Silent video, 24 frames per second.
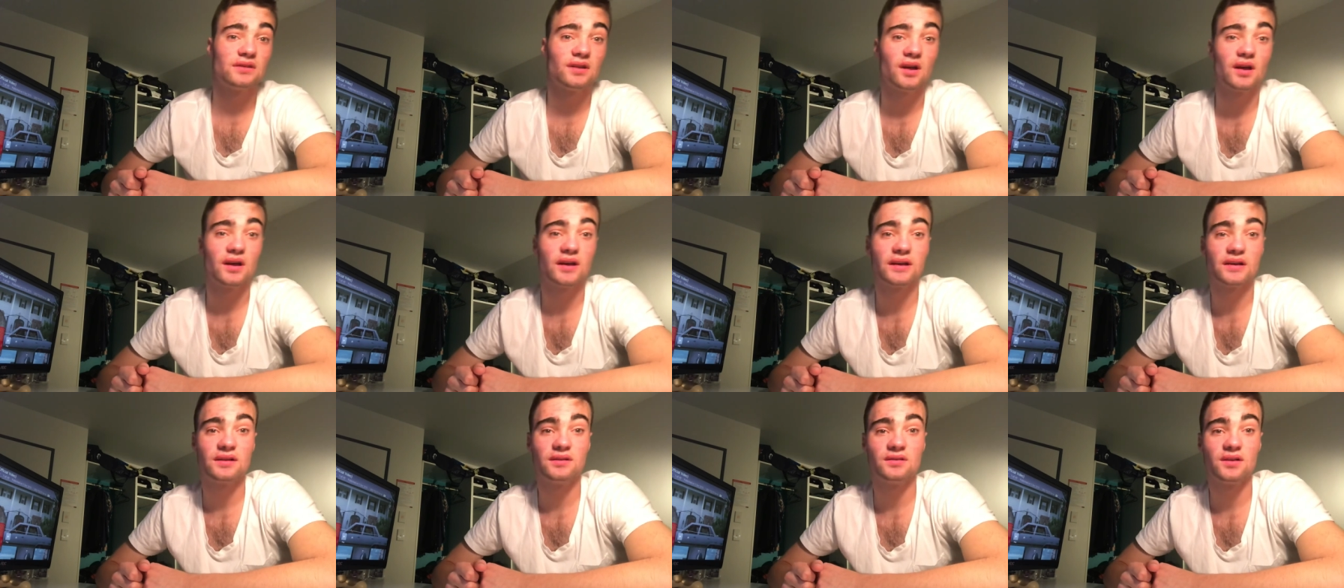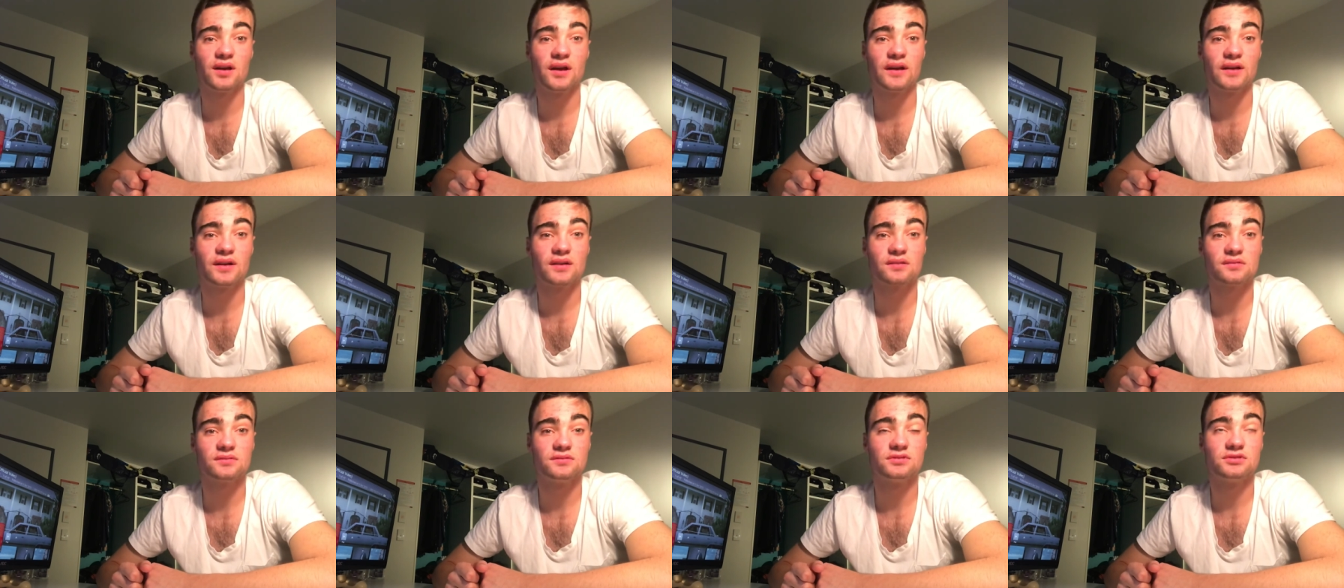lighting like
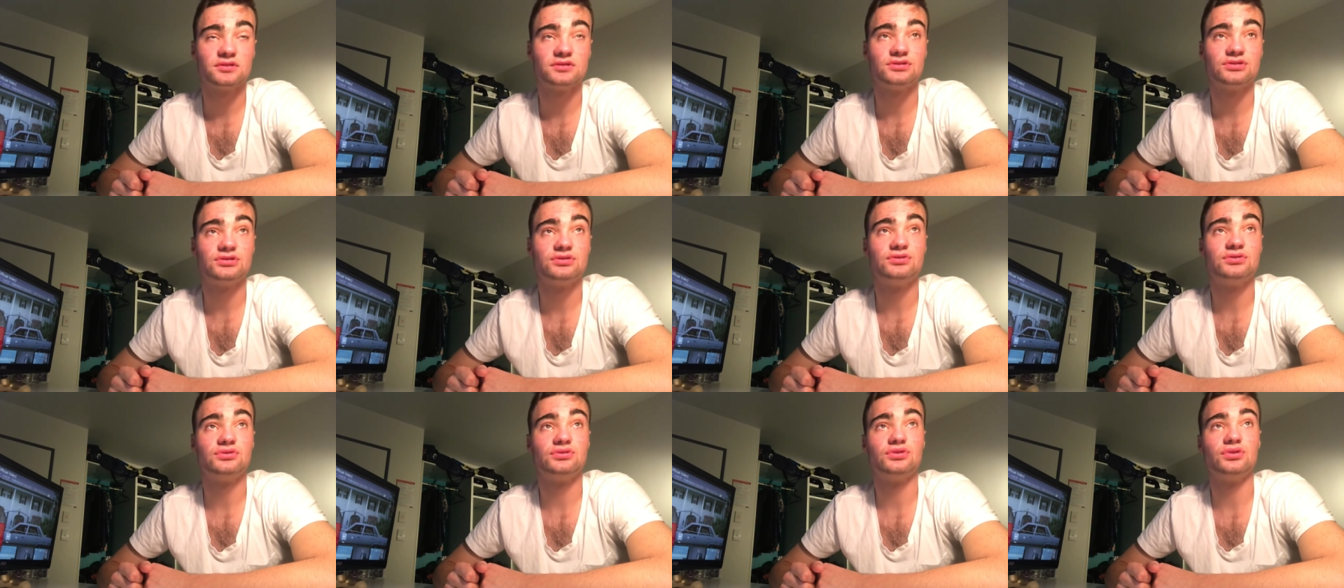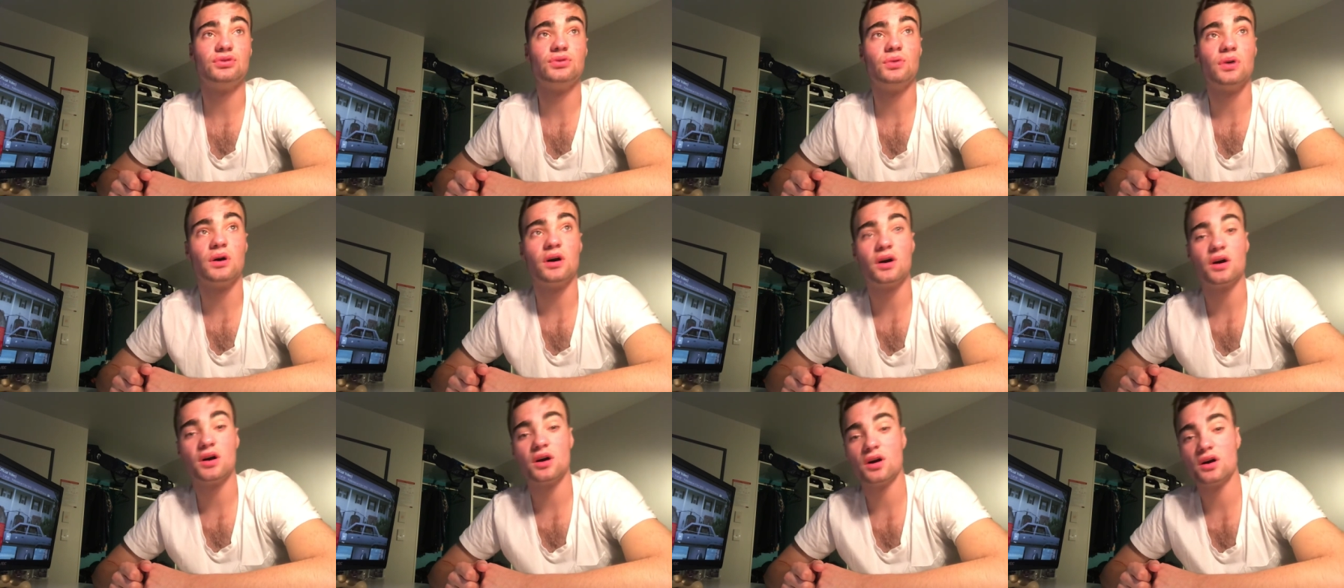too
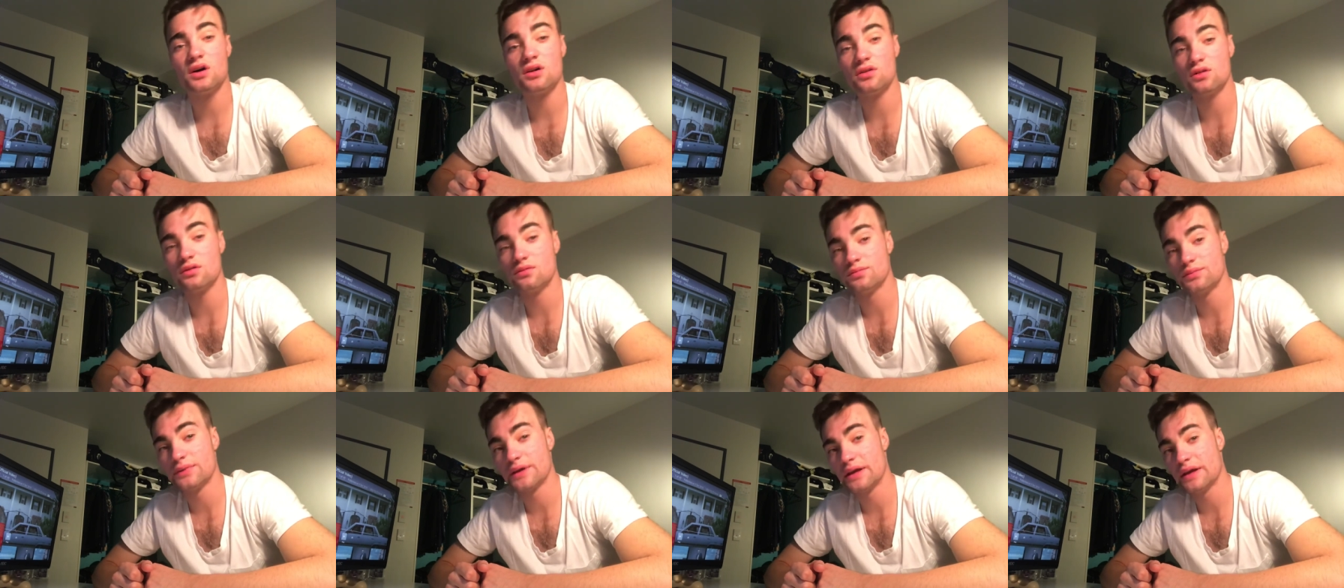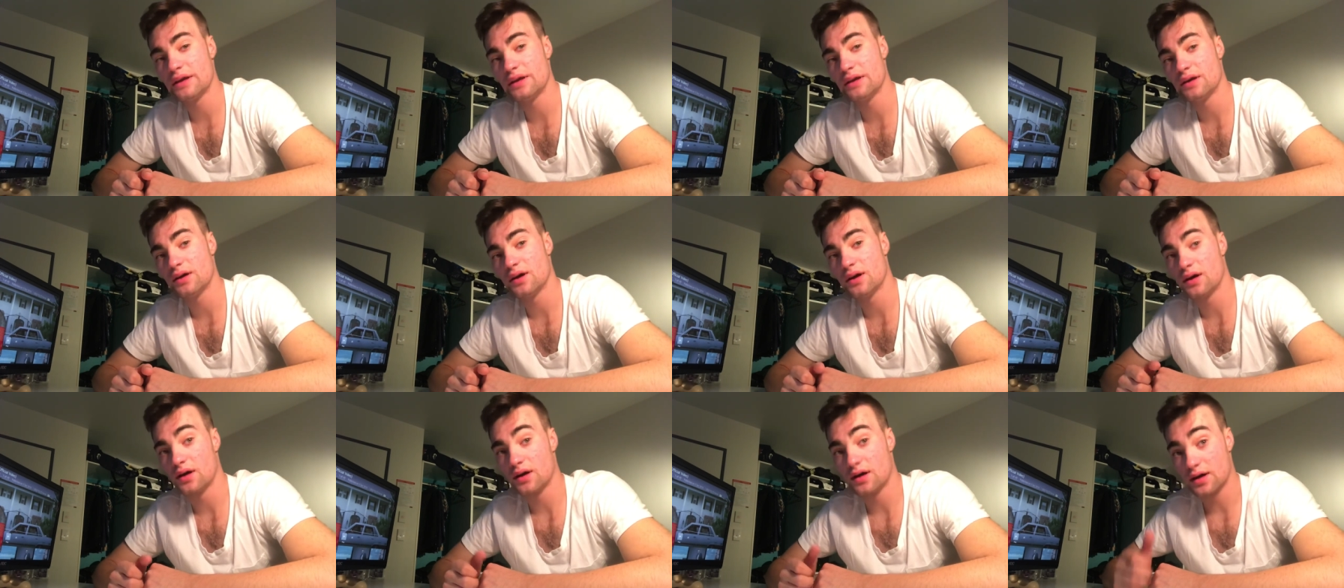hard on
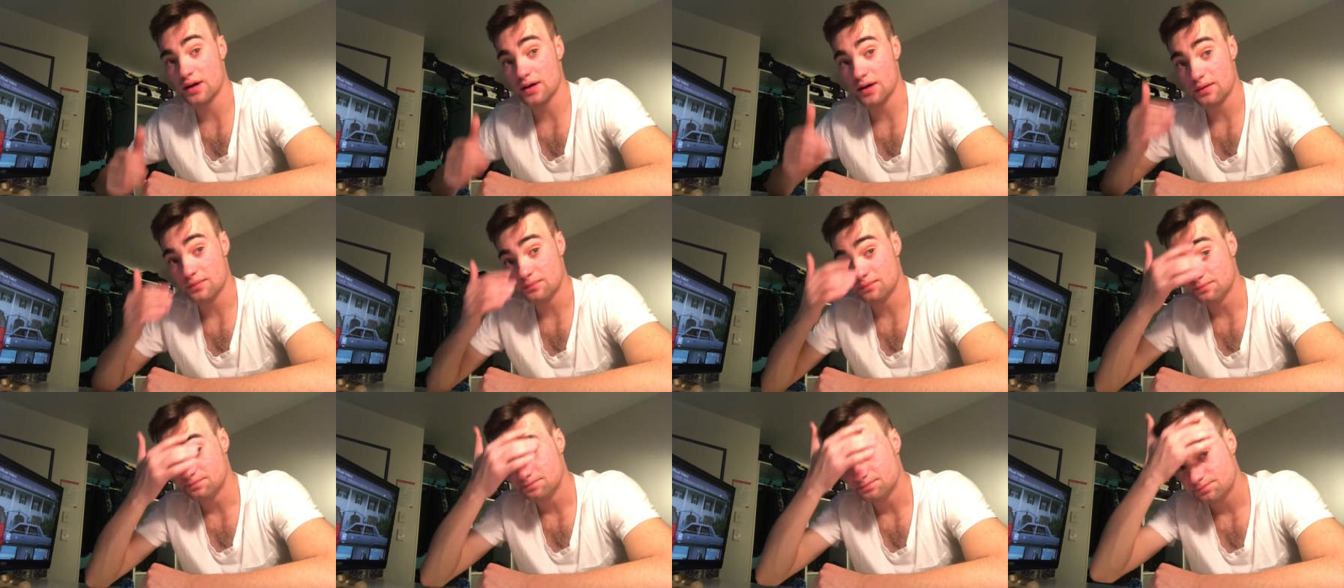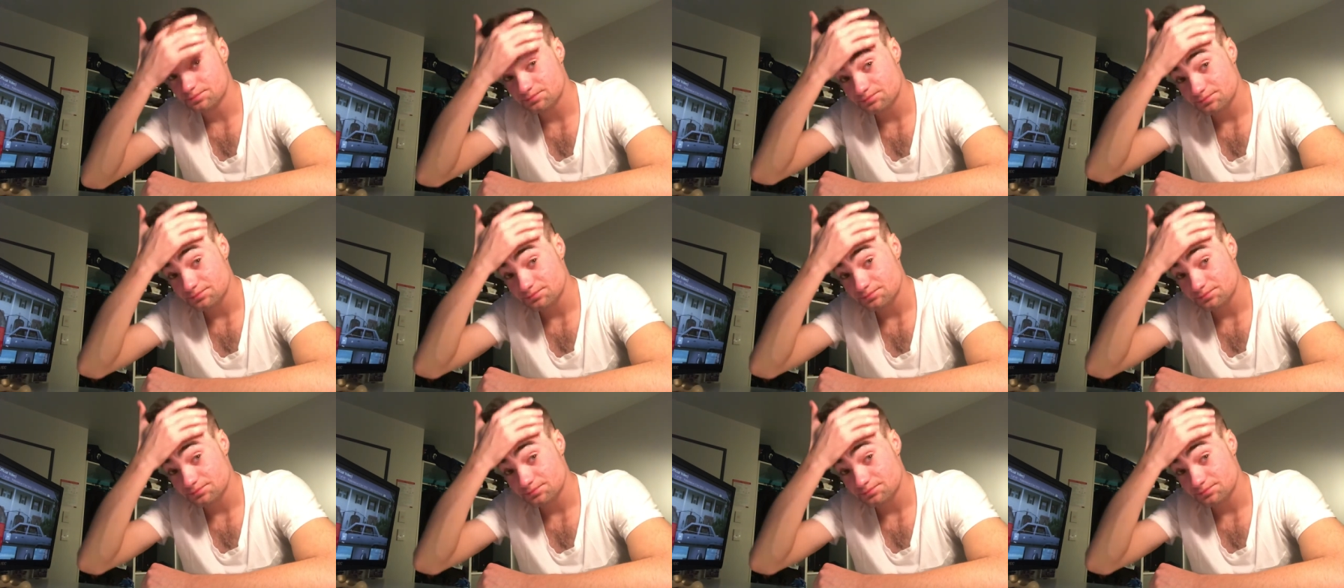me um,